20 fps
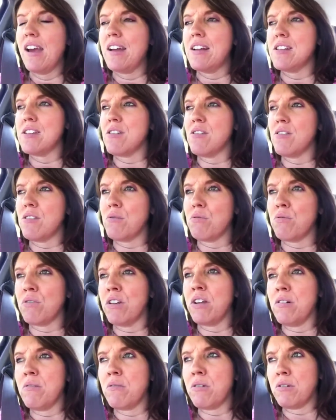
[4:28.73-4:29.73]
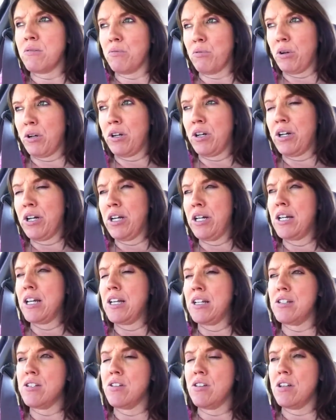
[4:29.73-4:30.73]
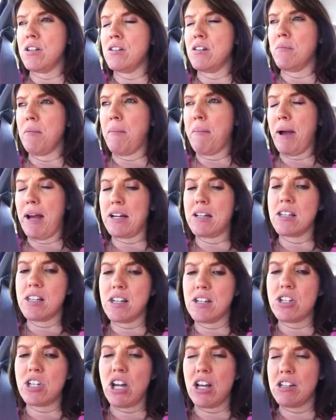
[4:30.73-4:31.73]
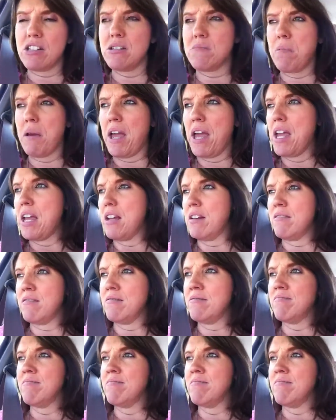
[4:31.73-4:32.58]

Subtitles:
and so they really were worried, and so they took me back to the chest pain